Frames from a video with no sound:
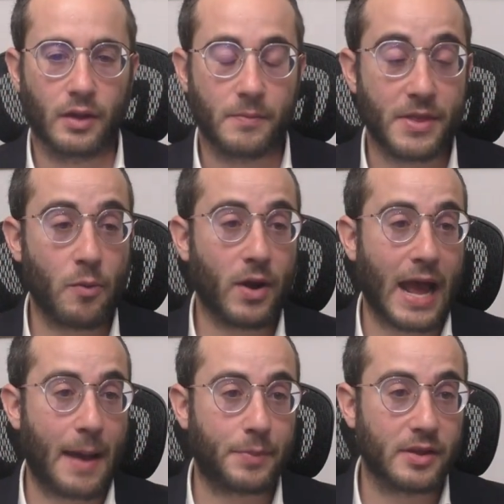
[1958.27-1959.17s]
But then what
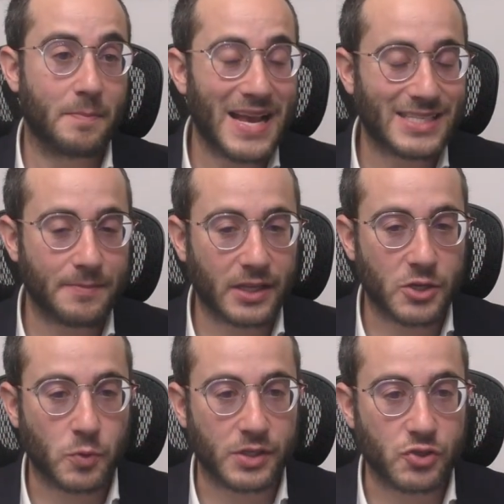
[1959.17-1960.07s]
happened? The Beis
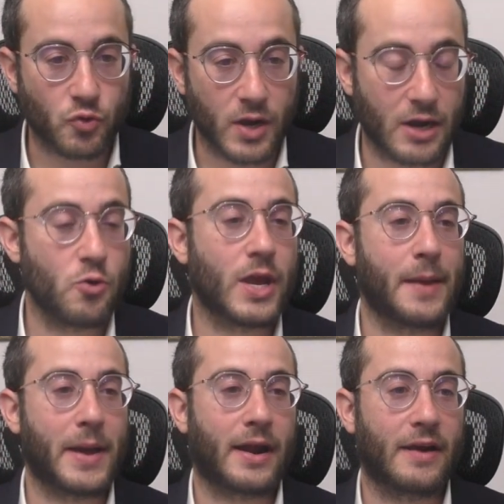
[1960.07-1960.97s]
HaMikdash was destroyed, and who
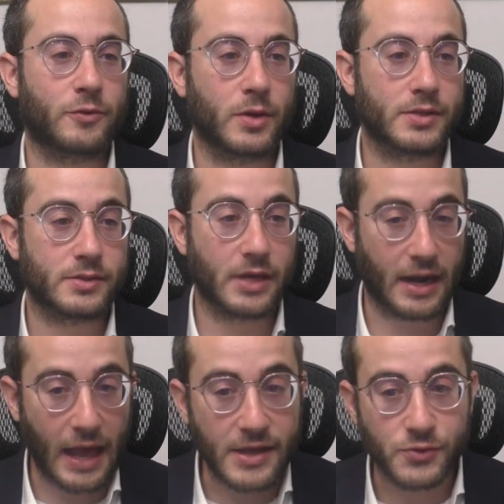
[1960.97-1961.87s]
came out afterwards? You
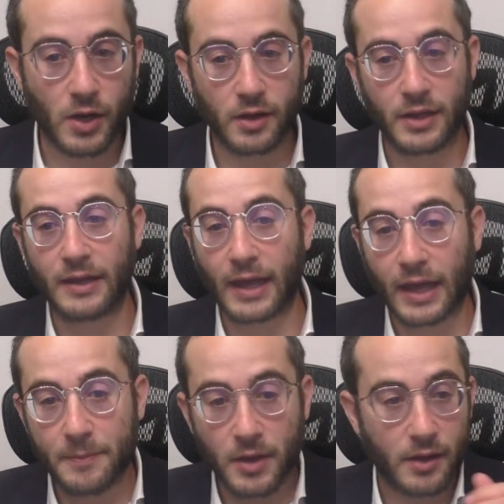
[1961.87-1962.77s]
had Ezra, you had
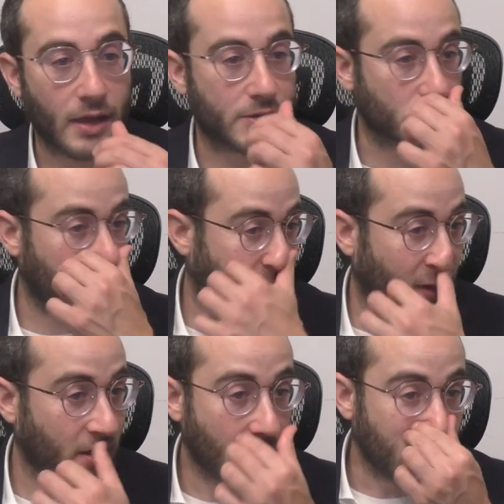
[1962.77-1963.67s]
Nehemiah, you had
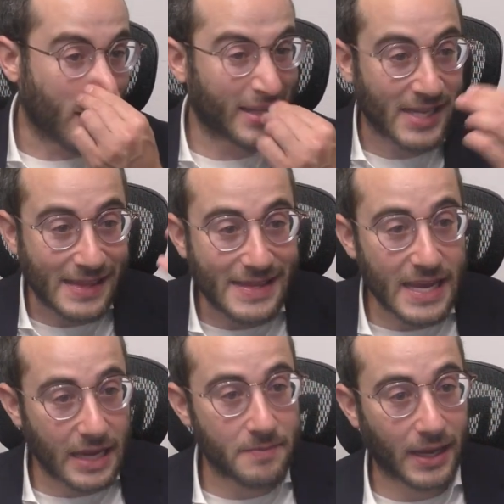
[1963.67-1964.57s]
Zerubbabel, you had
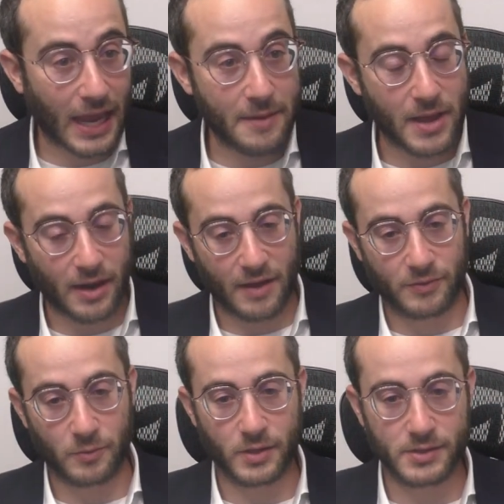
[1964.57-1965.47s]
Tzaddikim that came out
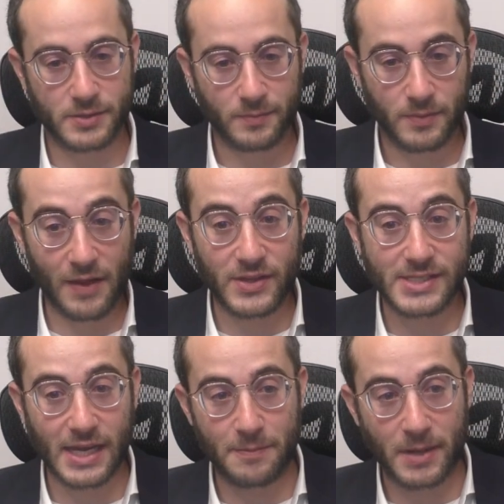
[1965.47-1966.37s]
afterwards. You have the
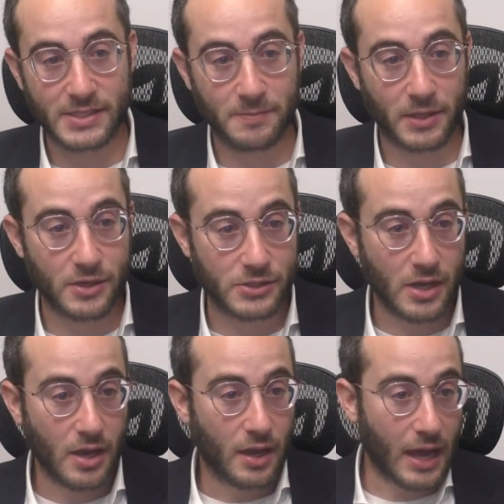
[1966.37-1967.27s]
second of Migdash,
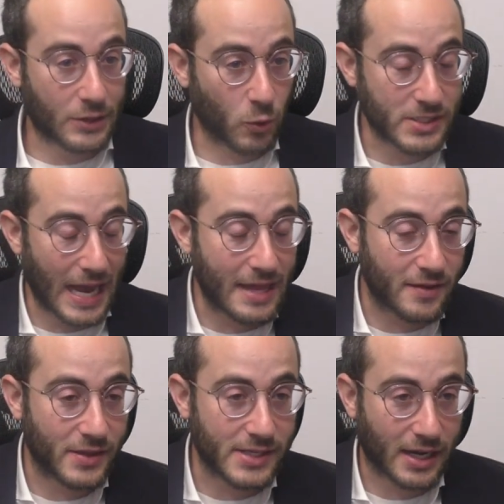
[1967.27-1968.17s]
Uh, towards the end
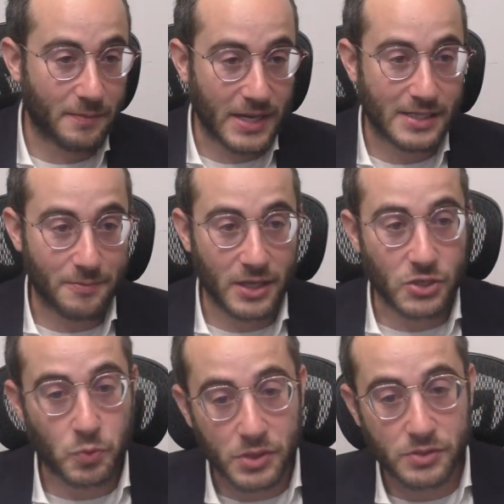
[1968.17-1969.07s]
of the second of
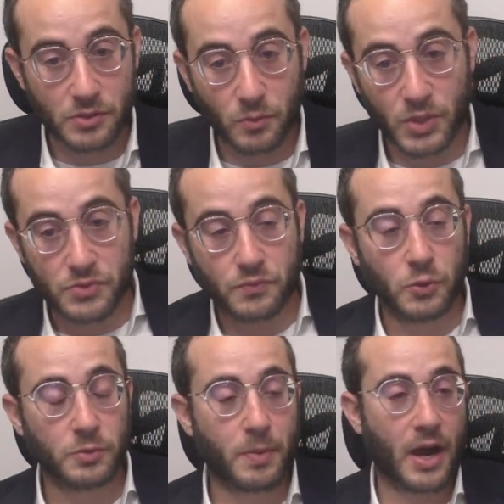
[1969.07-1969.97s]
Migdash was, was
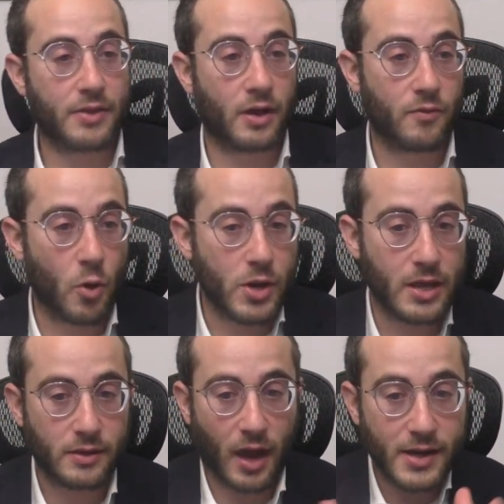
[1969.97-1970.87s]
ruled by the
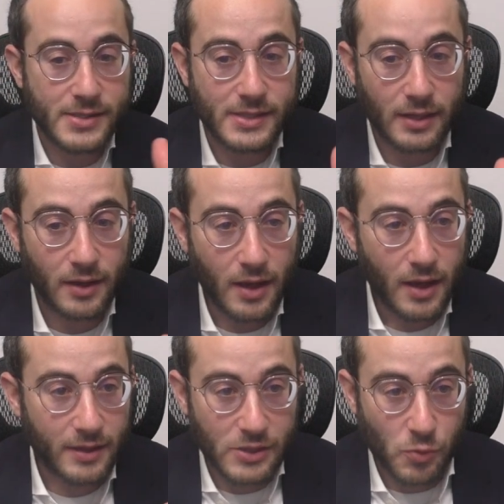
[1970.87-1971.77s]
Herodian dynasty.
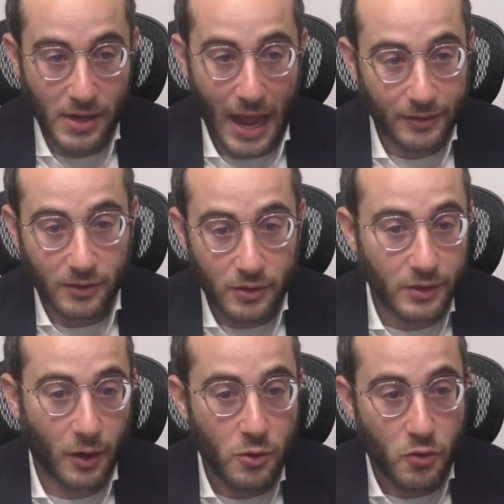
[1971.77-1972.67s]
These were not,
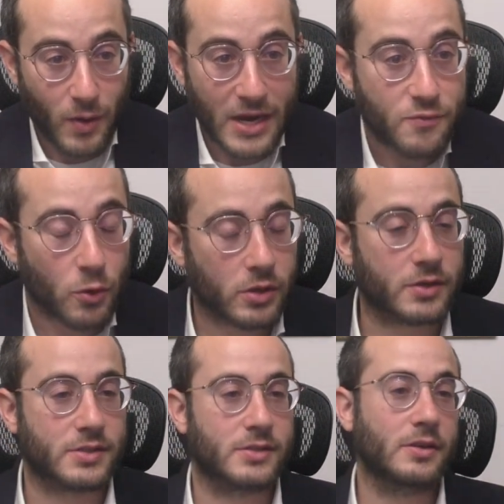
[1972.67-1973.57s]
you know, great
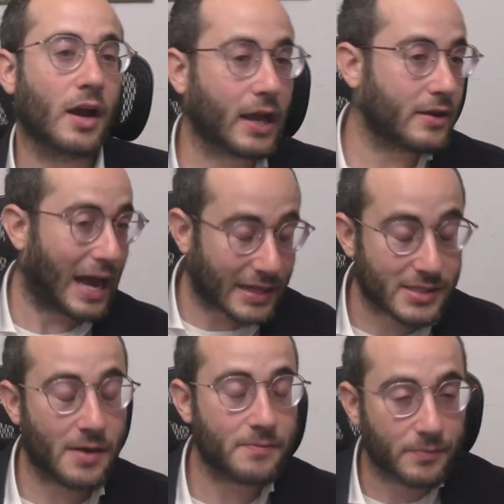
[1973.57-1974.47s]
rulers. Again, you had
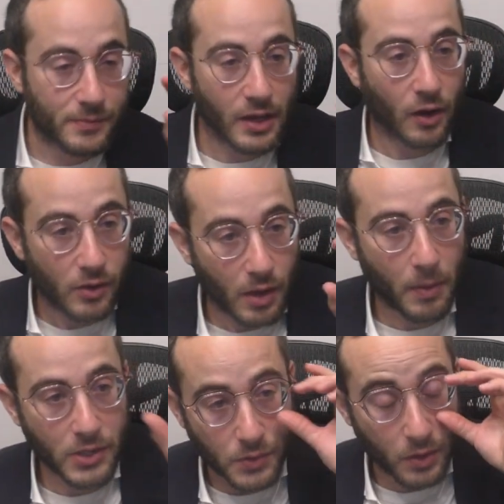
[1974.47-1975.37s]
some, you know, little
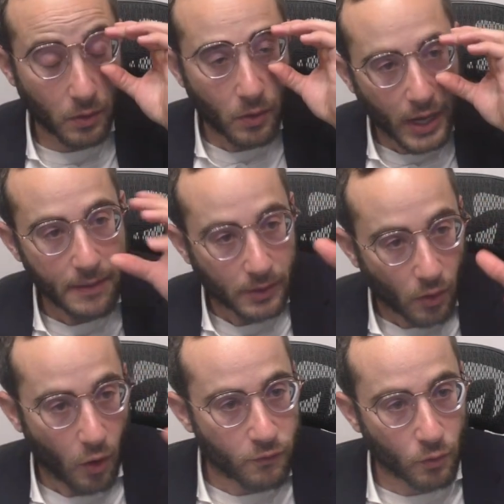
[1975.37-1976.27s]
parts where they were okay, but
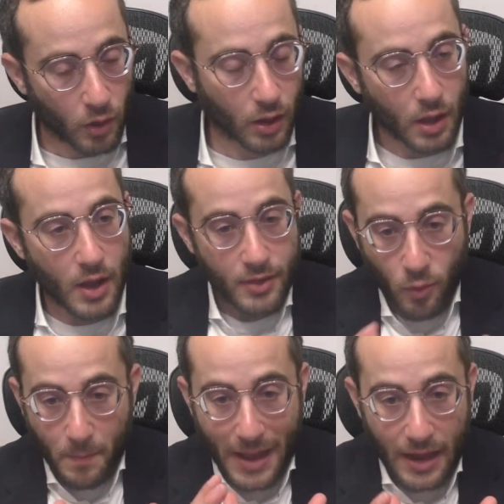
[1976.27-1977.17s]
overall, they
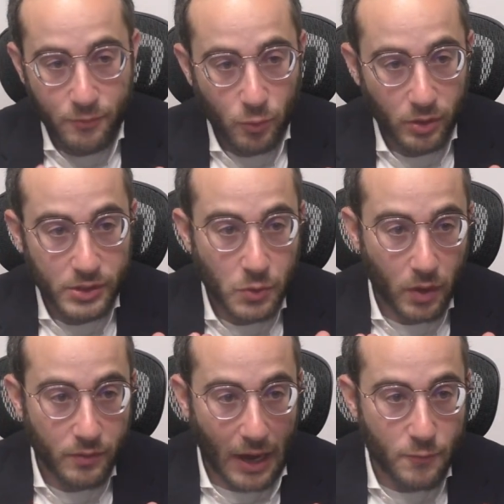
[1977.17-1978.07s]
were bad rulers. They
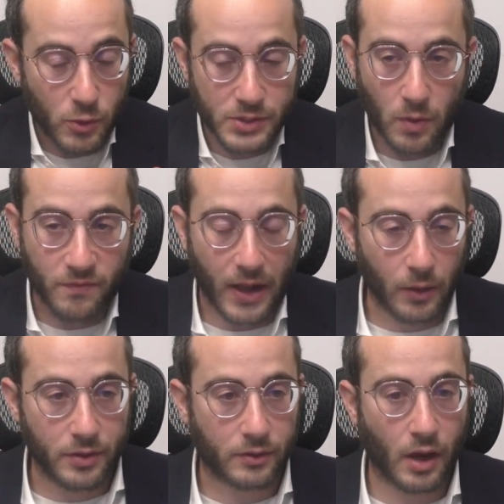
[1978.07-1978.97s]
were not rulers who were
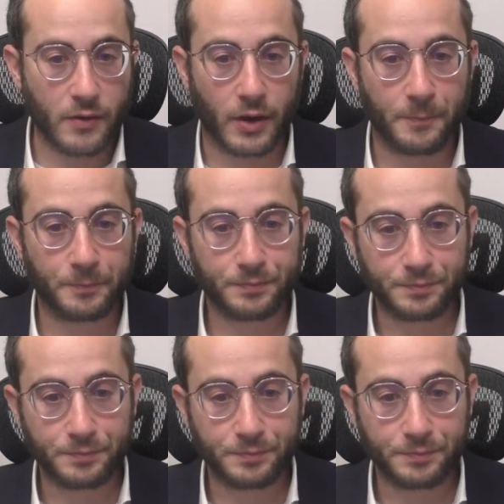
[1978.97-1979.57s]
following the Torah.